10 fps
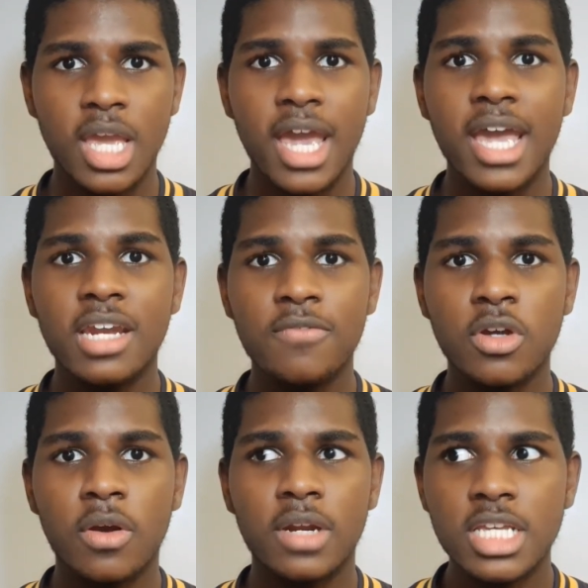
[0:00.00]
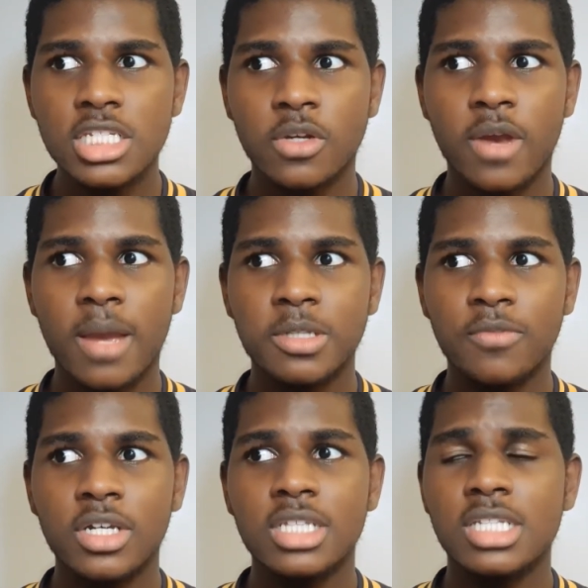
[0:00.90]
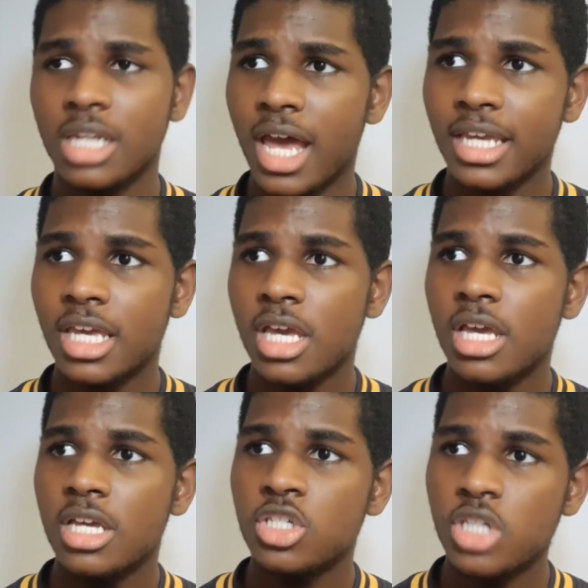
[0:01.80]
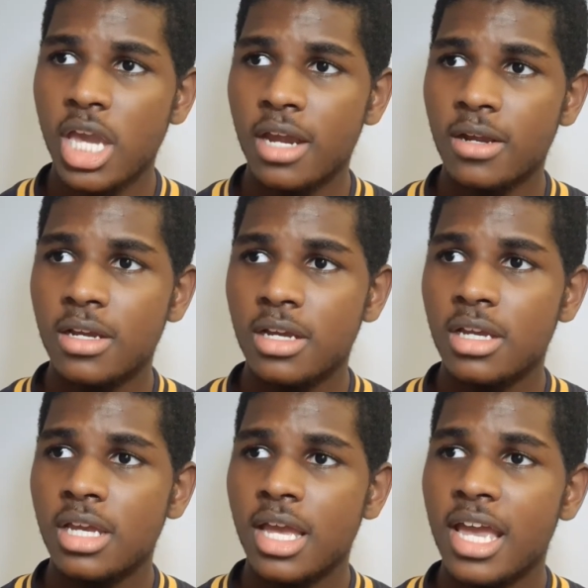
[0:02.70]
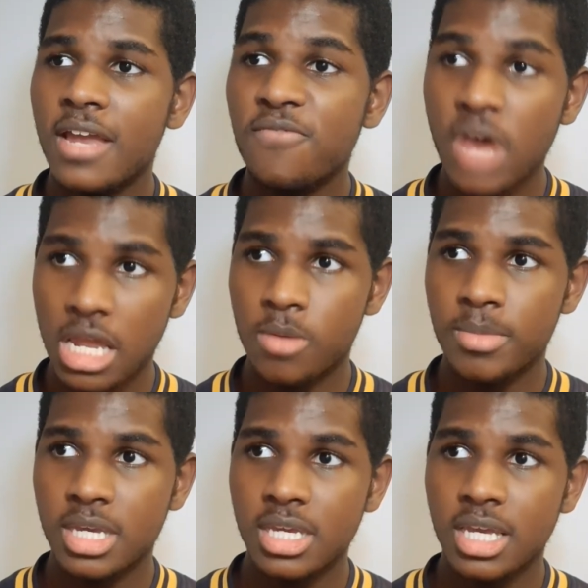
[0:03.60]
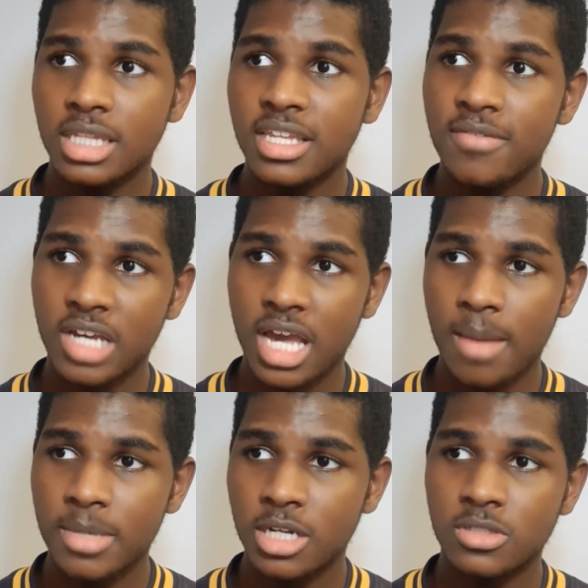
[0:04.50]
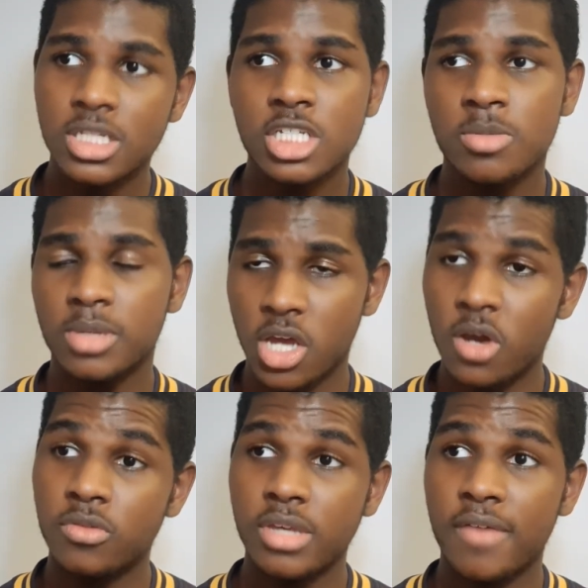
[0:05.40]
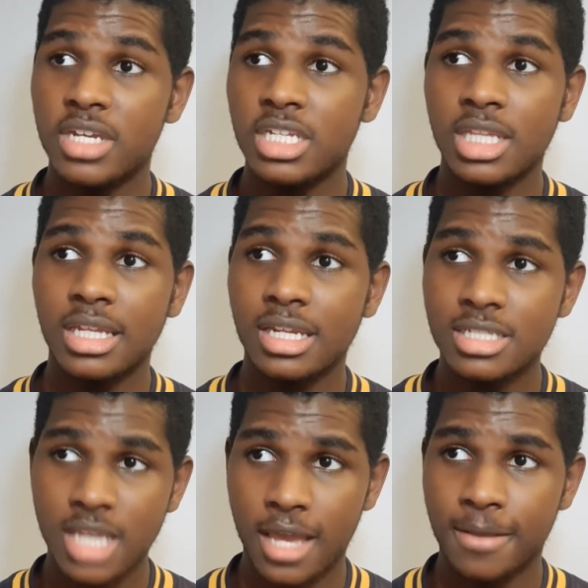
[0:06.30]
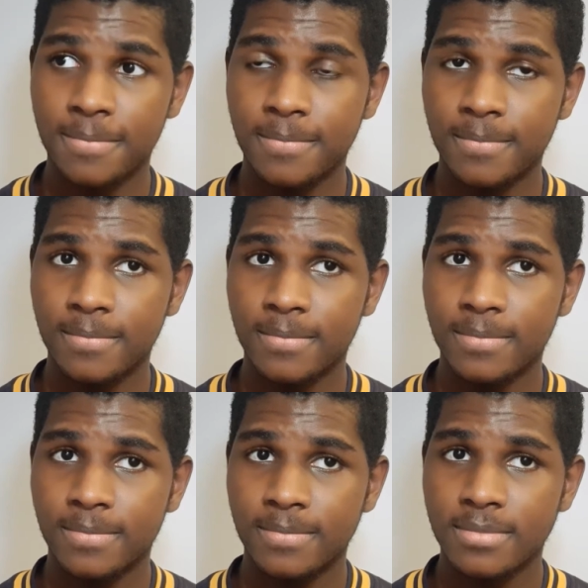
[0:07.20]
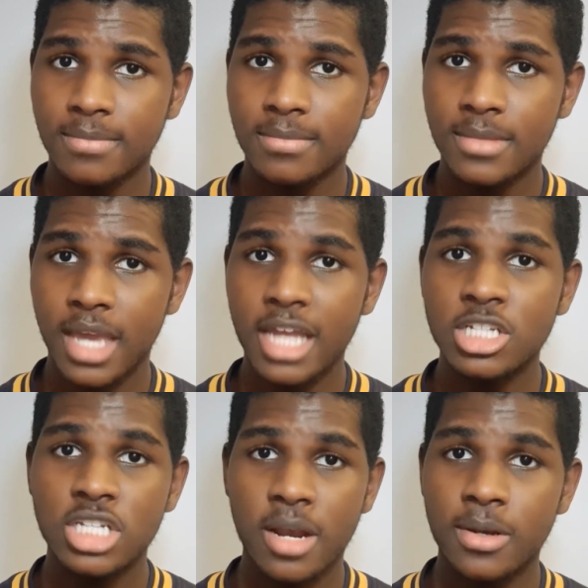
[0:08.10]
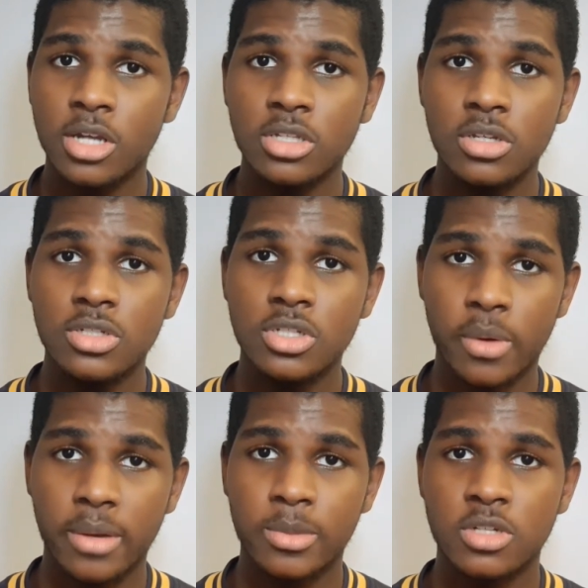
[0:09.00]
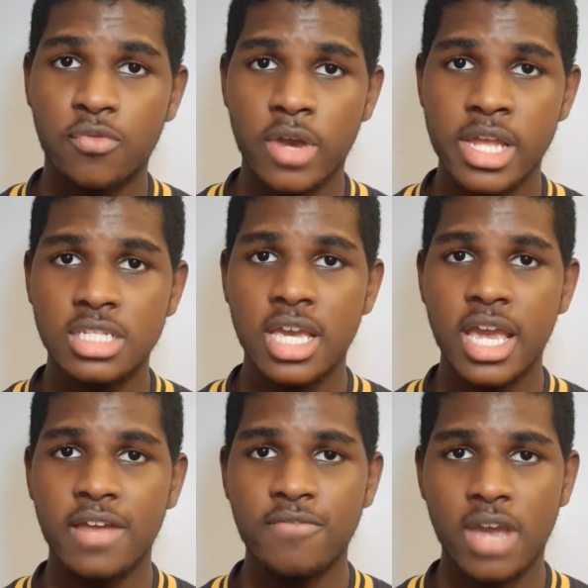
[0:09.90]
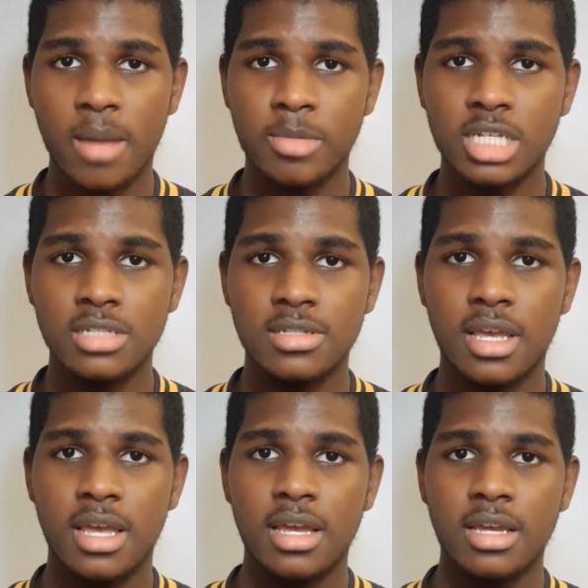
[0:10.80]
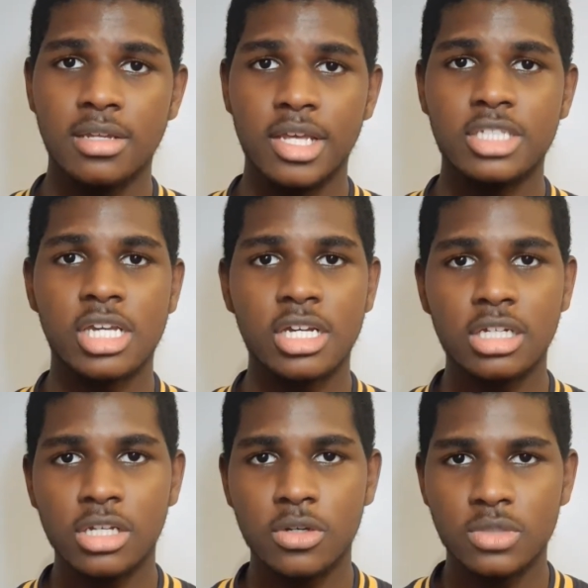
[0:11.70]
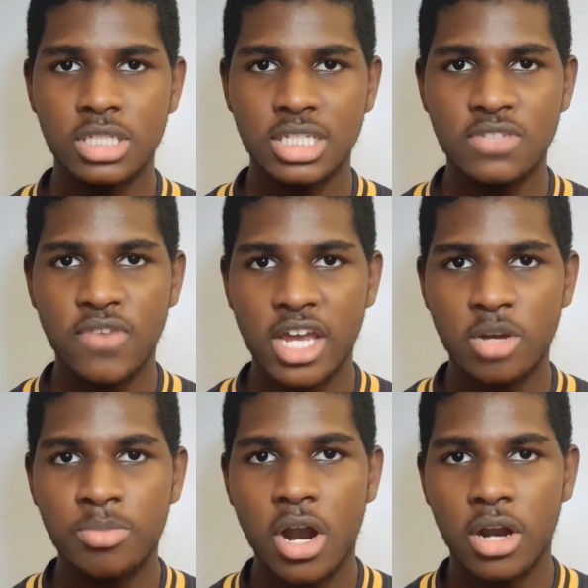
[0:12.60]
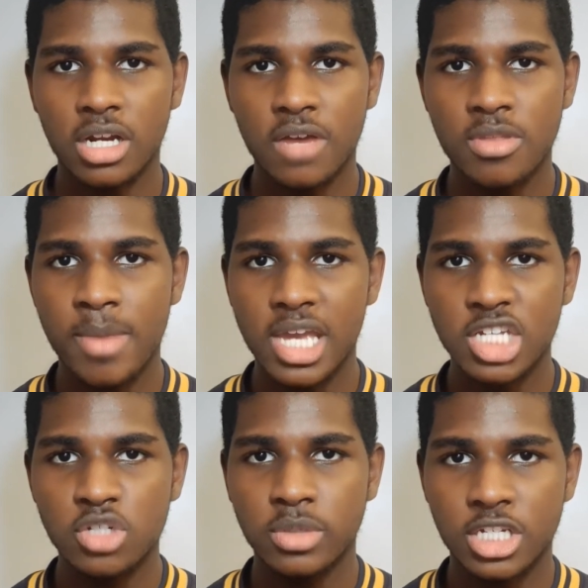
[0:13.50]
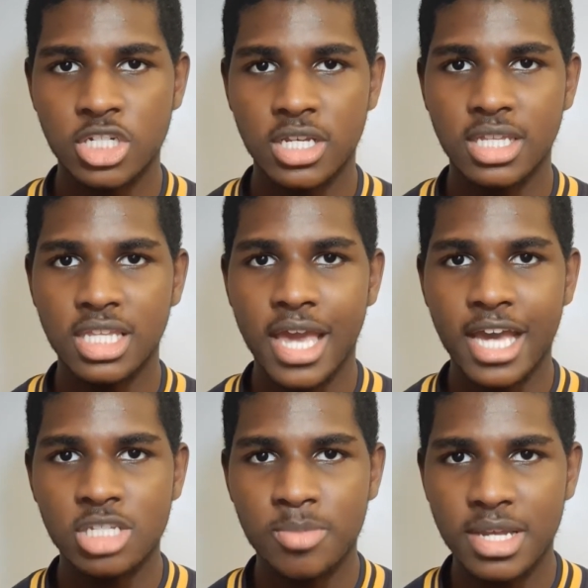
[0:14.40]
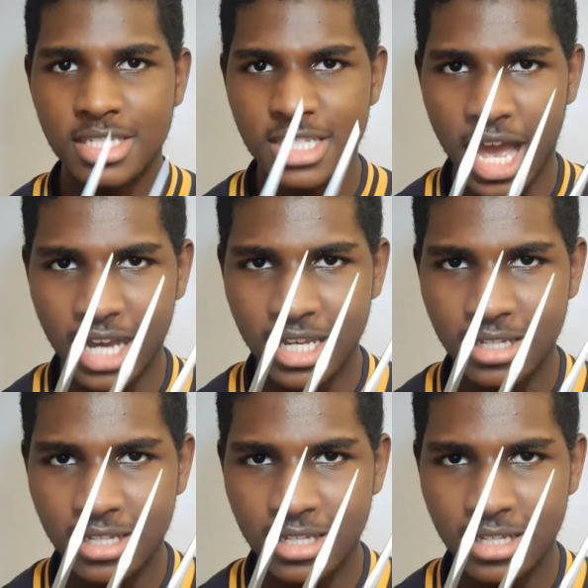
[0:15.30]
And if you're on Instagram, don't forget to like, share, and follow me and leave a comment on the section below if you have anything to say. And share it on your story with your friends and families. Let's conclude to this final part of the main trilogy in the X-Men saga.